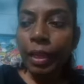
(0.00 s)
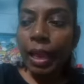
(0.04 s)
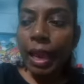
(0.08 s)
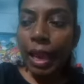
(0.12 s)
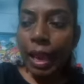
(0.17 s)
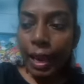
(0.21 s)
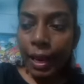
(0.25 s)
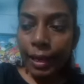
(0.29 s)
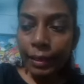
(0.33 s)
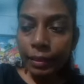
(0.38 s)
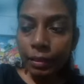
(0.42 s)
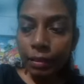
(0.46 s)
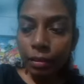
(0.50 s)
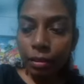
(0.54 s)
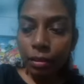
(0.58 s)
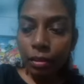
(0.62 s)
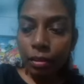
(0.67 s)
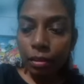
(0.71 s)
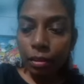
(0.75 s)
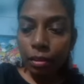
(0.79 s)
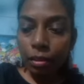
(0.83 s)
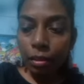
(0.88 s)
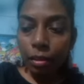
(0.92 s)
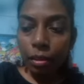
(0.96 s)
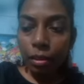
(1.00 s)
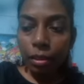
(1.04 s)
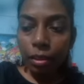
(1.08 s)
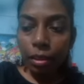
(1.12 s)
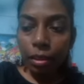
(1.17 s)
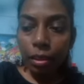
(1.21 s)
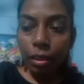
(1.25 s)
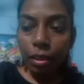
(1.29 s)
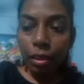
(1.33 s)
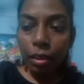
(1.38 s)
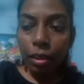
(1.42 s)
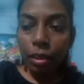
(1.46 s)
And
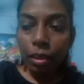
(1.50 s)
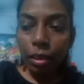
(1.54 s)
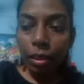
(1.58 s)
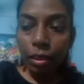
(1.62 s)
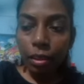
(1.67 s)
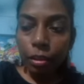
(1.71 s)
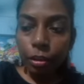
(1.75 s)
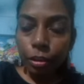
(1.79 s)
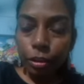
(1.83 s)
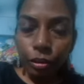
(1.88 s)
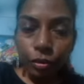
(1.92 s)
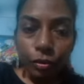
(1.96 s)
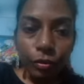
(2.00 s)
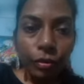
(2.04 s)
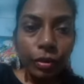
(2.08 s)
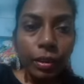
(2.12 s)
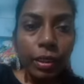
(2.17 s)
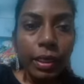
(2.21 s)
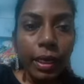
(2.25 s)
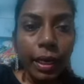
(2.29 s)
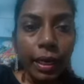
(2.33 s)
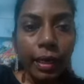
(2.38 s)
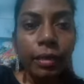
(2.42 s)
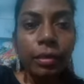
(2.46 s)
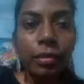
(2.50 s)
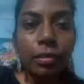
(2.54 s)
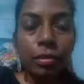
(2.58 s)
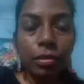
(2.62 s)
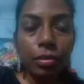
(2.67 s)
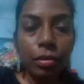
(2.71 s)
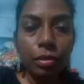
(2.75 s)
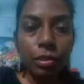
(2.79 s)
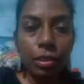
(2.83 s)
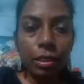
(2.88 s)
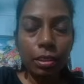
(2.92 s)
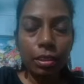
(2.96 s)
you direct
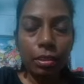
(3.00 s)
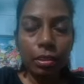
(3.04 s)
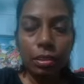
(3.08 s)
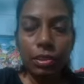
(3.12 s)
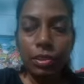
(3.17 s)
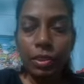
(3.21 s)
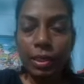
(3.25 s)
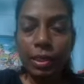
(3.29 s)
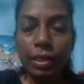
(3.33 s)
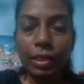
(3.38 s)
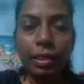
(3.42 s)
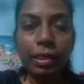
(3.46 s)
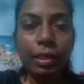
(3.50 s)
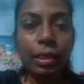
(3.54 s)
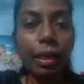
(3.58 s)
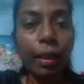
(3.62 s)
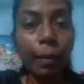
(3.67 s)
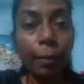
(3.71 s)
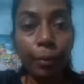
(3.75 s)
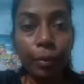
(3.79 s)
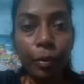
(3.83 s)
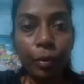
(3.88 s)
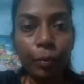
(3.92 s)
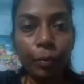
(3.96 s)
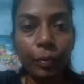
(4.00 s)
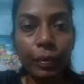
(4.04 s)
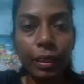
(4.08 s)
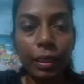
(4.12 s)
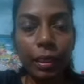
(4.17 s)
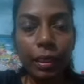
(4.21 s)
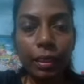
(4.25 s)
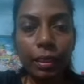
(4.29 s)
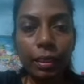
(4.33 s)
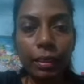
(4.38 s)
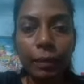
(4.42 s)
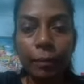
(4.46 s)
your child
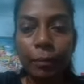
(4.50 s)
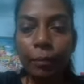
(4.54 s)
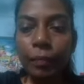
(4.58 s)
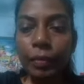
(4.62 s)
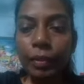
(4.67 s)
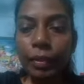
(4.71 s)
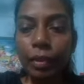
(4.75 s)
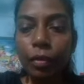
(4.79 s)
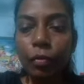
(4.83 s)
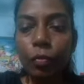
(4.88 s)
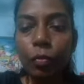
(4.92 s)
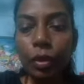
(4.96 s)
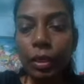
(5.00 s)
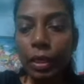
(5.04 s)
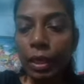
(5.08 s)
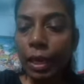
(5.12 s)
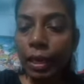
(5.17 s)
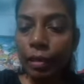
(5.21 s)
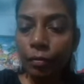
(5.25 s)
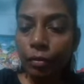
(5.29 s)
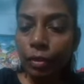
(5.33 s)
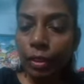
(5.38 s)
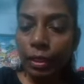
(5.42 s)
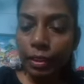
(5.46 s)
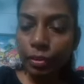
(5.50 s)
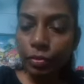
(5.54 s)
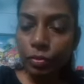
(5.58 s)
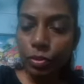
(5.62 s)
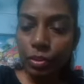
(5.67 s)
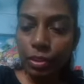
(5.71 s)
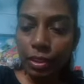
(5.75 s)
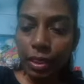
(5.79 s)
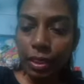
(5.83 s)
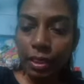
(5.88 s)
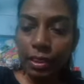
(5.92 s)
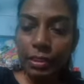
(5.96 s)
appropriately. Now what I would like to
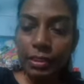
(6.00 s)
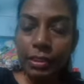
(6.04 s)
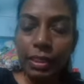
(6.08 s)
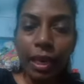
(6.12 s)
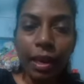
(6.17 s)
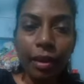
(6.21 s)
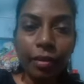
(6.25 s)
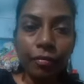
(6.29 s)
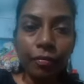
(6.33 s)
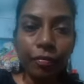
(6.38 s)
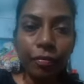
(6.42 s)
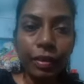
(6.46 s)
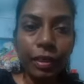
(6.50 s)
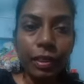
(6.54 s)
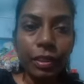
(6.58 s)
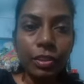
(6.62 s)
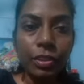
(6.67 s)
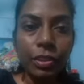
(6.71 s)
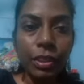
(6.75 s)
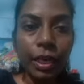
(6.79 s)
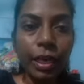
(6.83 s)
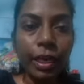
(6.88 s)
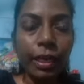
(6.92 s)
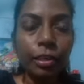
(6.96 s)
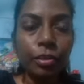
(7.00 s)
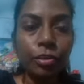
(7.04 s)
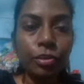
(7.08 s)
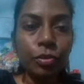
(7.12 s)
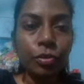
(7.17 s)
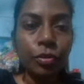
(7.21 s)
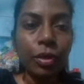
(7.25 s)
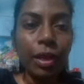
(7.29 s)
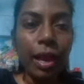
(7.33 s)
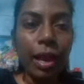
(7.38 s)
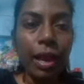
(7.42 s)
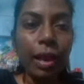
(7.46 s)
say is every child
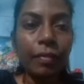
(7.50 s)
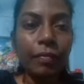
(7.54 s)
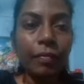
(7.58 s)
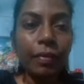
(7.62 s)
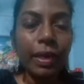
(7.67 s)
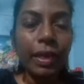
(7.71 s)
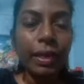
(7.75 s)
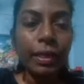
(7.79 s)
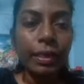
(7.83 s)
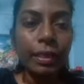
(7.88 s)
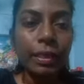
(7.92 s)
should have at